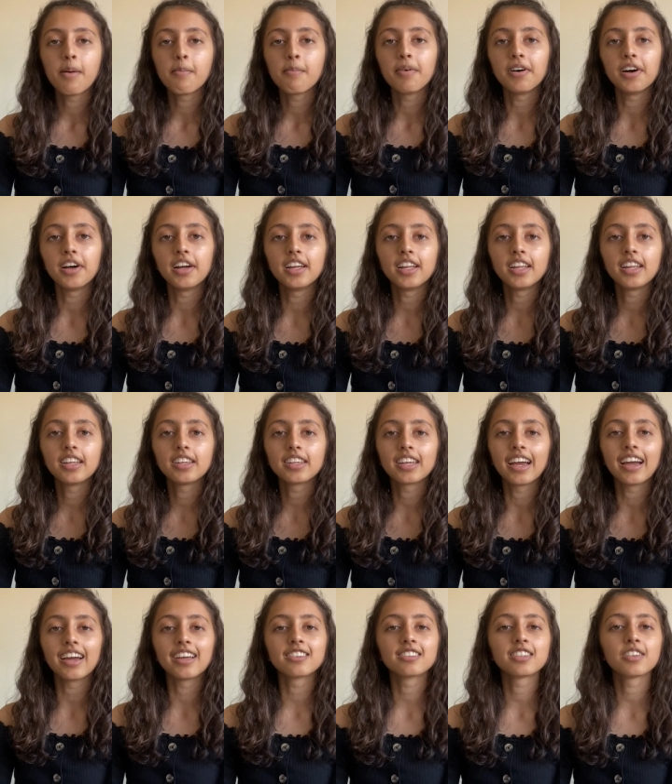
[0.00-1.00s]
But
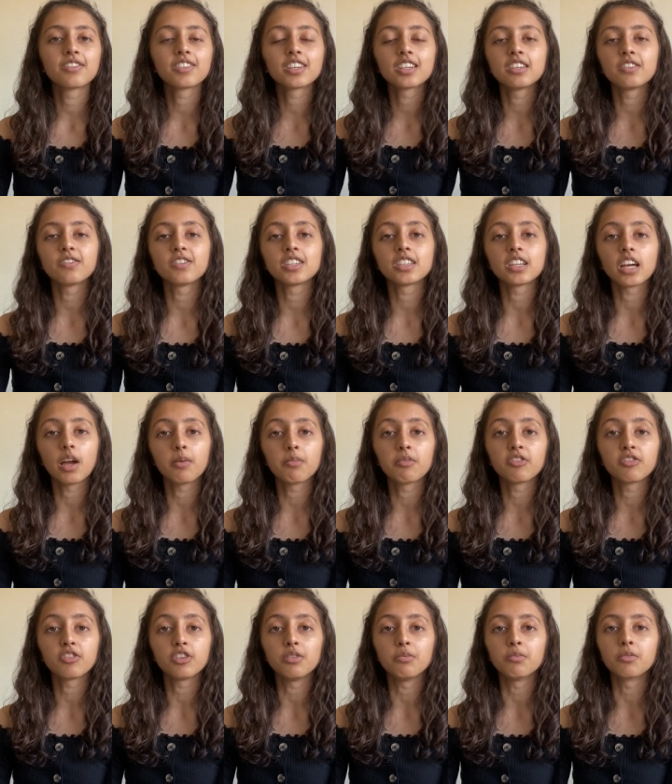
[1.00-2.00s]
yeah, it's definitely a different type
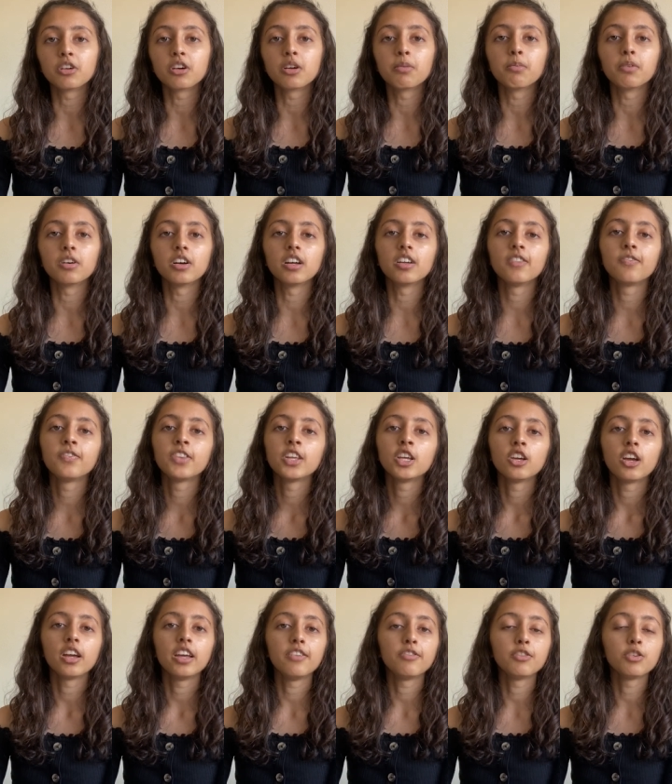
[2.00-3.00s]
of humor, but
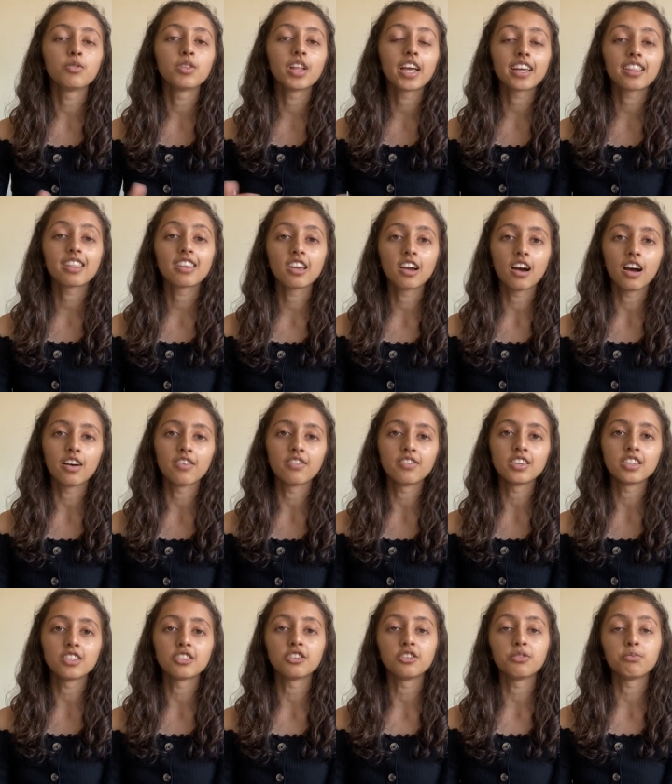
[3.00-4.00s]
if you like The
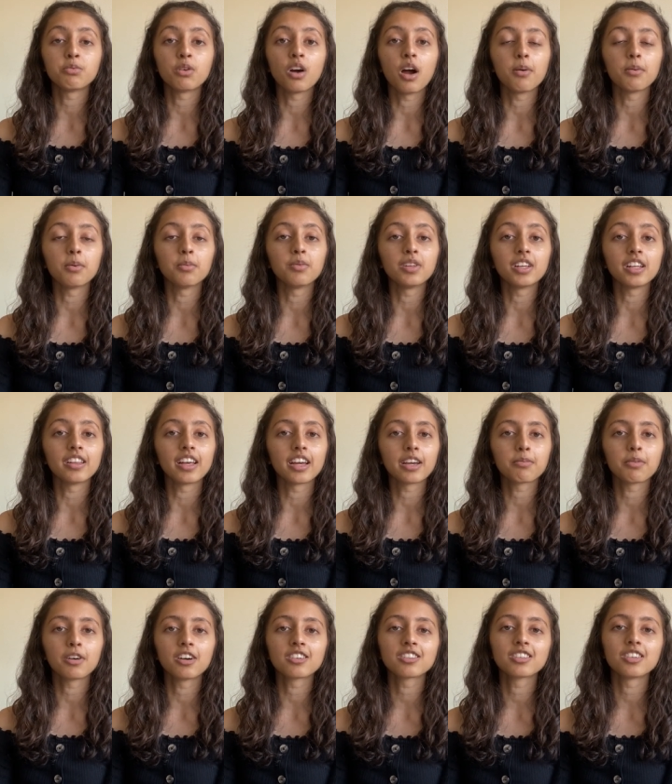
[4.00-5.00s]
Office, you'd probably
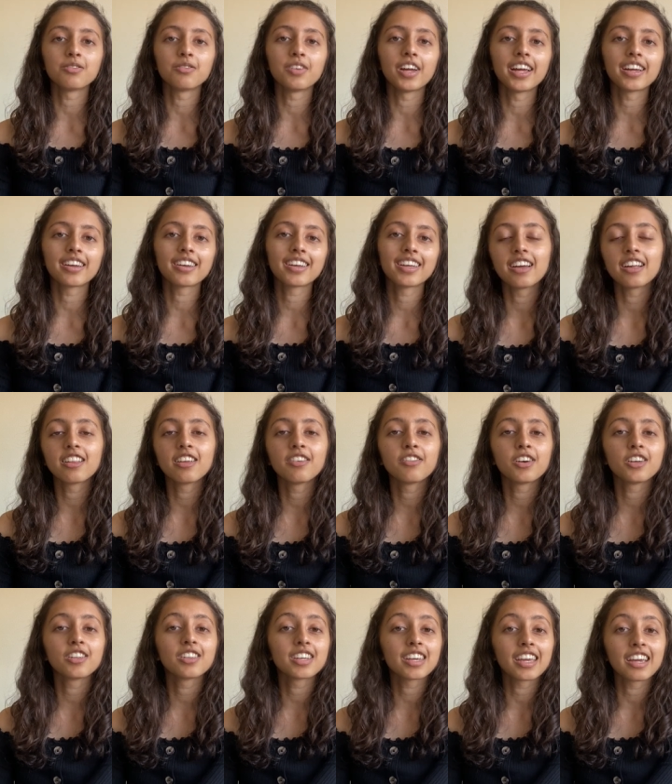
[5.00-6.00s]
like Parks and Rec. I love
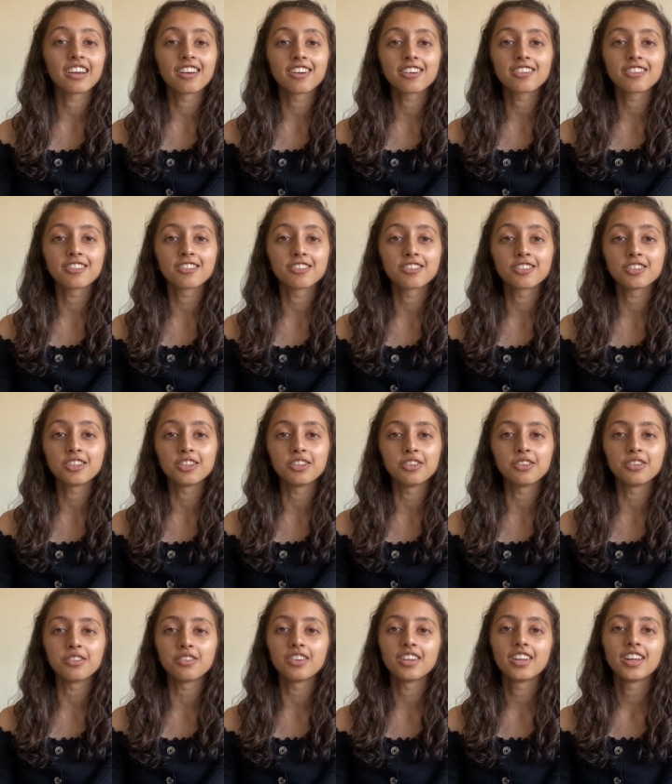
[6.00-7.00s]
all the characters
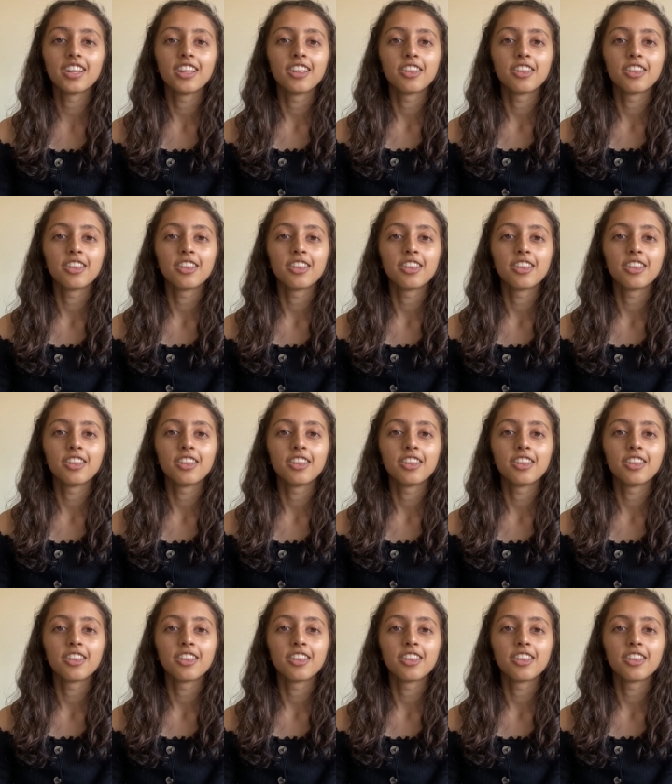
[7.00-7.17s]
too.